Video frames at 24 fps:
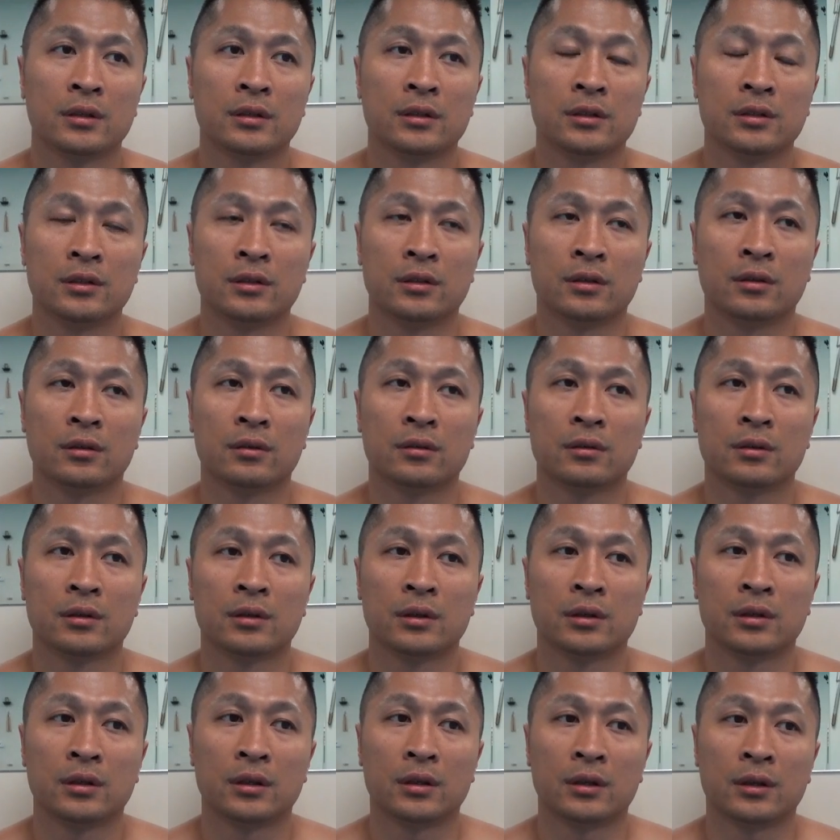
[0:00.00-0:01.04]
You know,
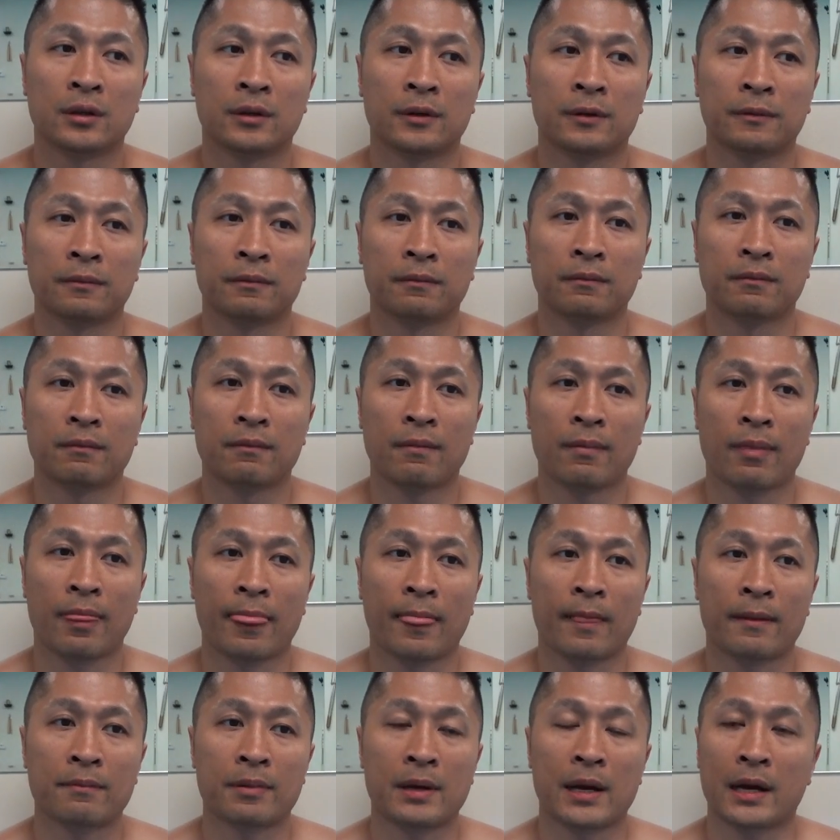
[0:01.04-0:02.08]
um,
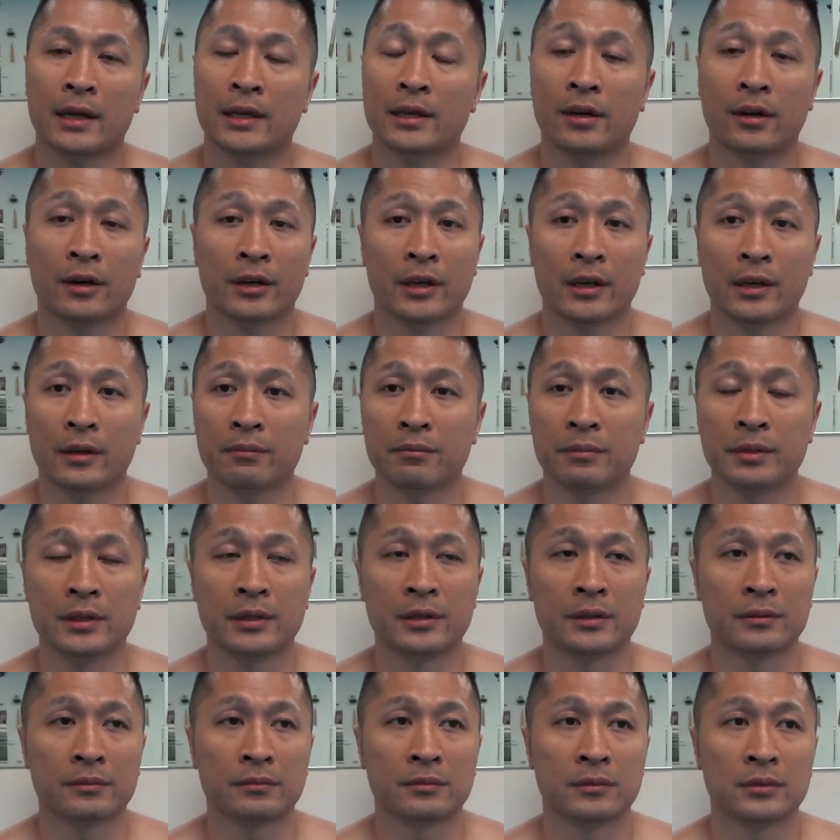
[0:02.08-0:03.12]
Pacquiao can't beat
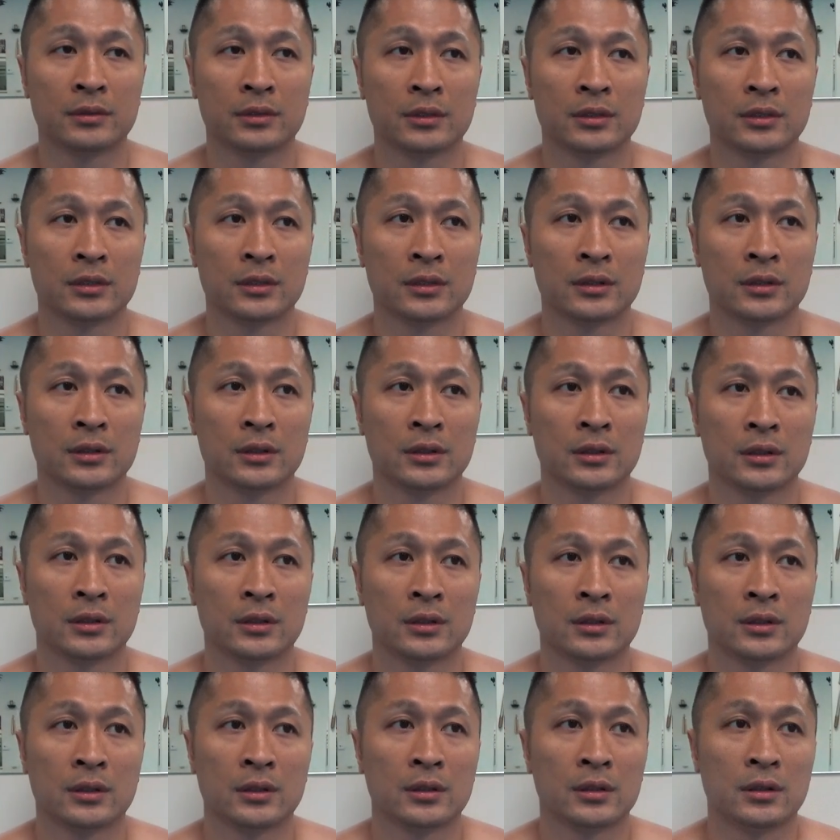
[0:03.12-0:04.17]
him.
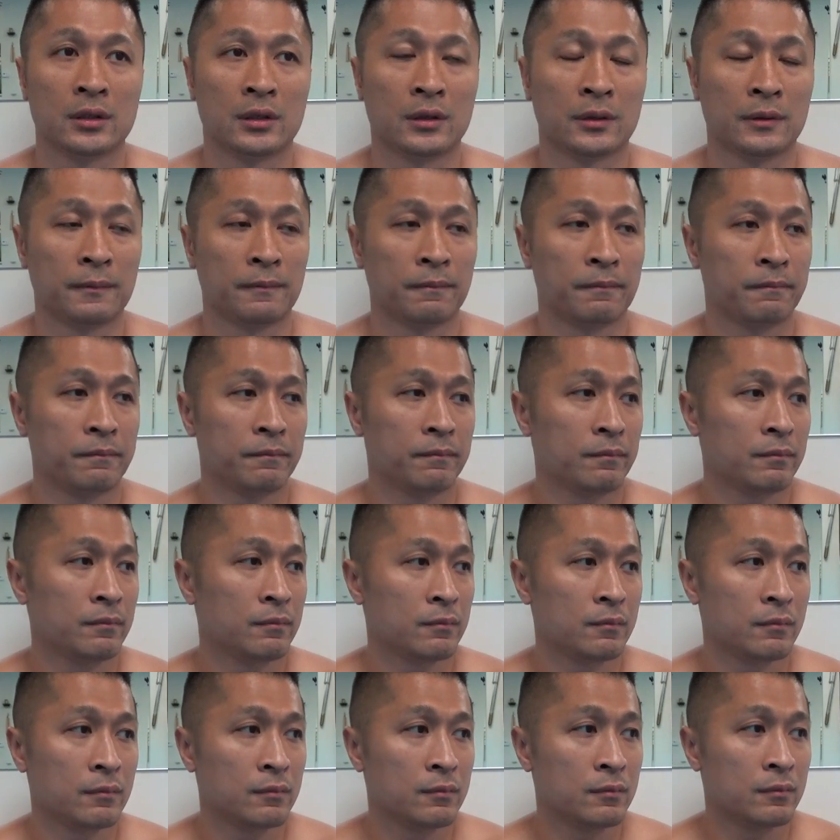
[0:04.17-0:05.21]
Um,
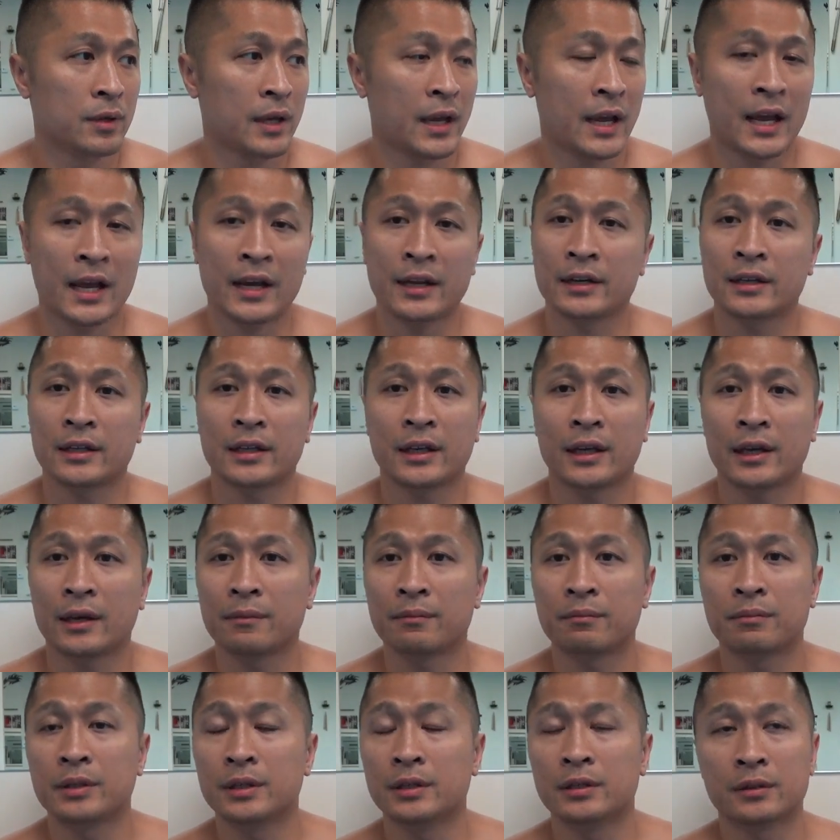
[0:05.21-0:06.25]
Hatton
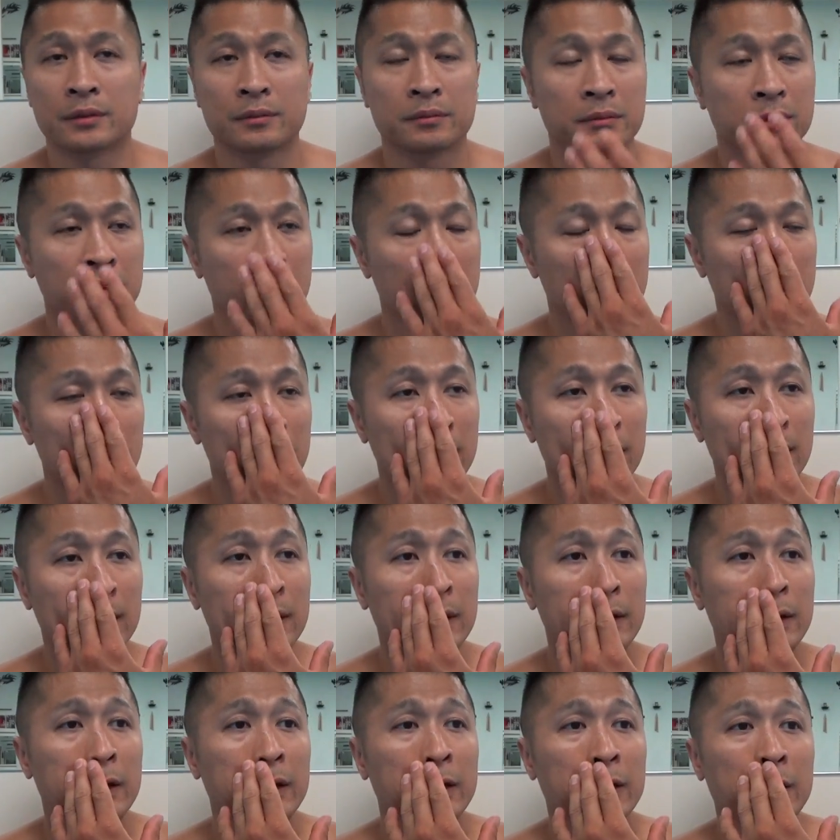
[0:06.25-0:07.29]
can't beat him.
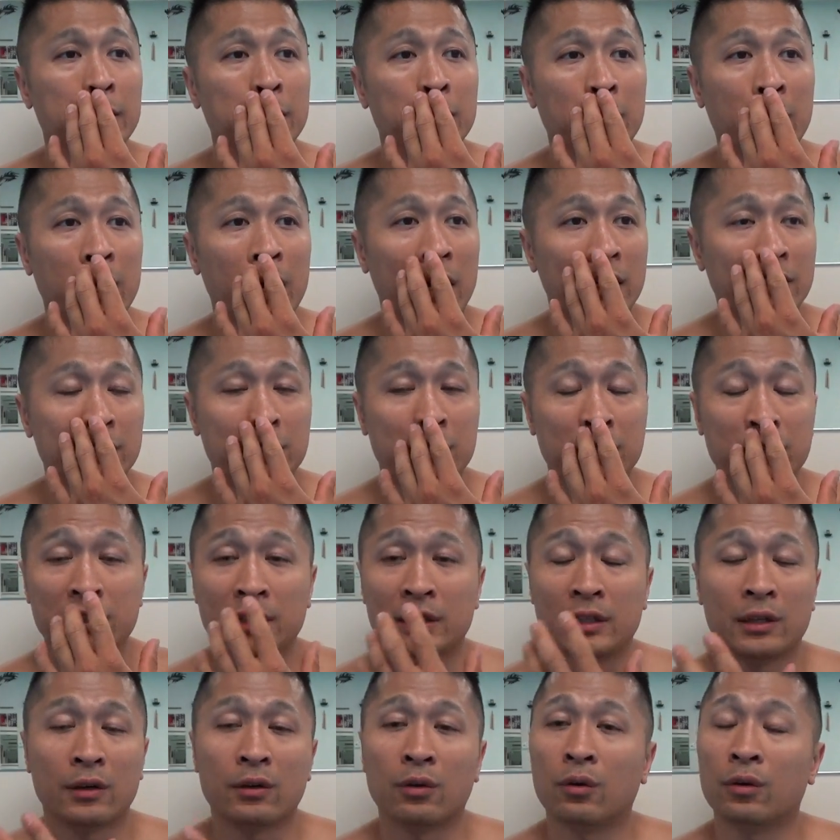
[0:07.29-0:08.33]
Oscar De
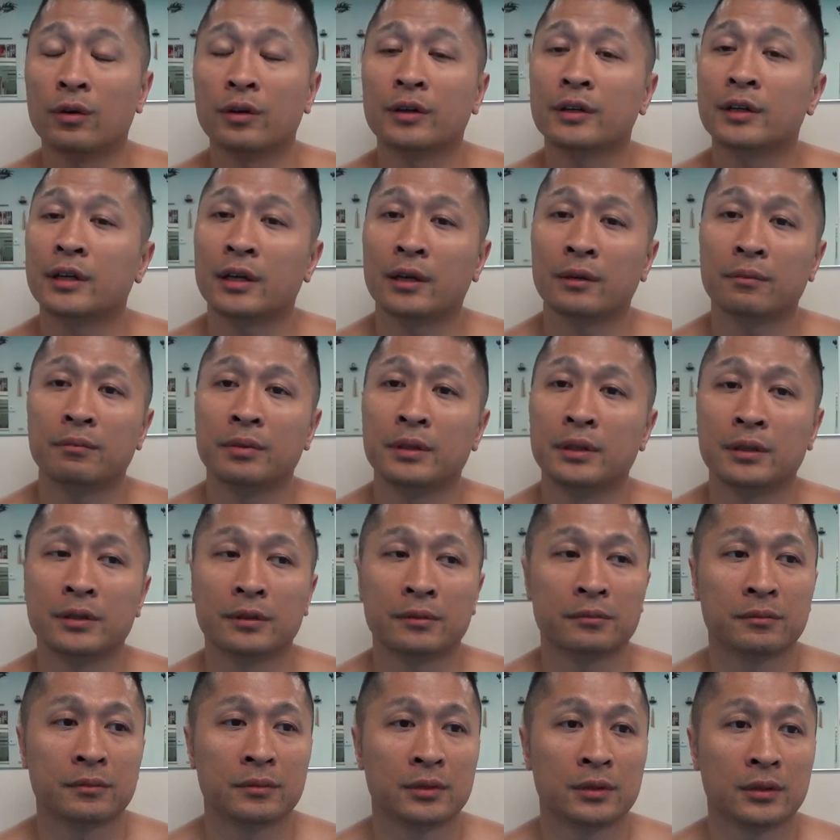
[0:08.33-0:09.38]
La Hoya can't beat him.